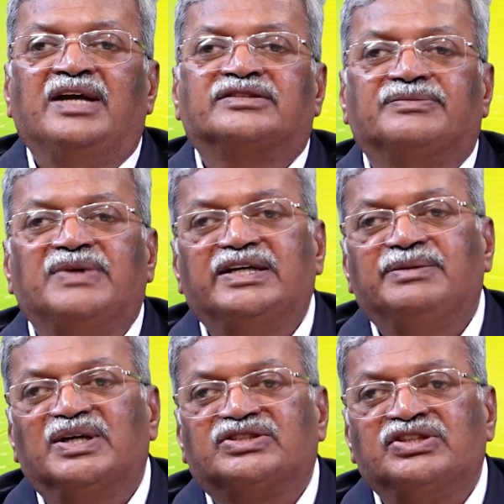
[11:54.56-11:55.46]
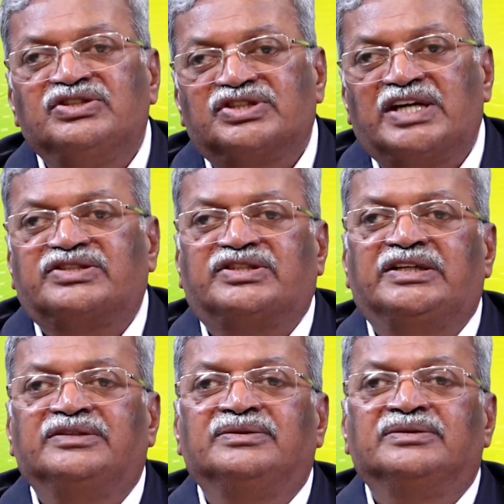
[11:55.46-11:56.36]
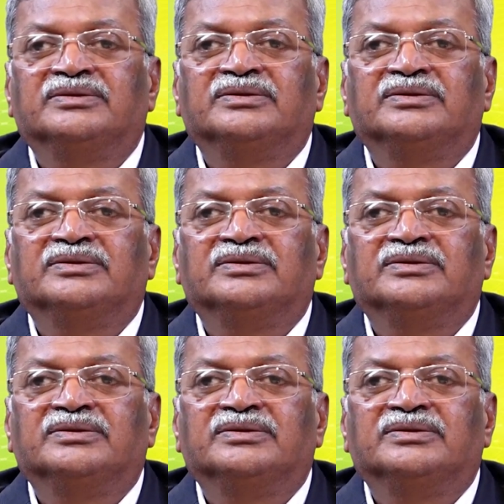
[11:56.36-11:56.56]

is very much interesting,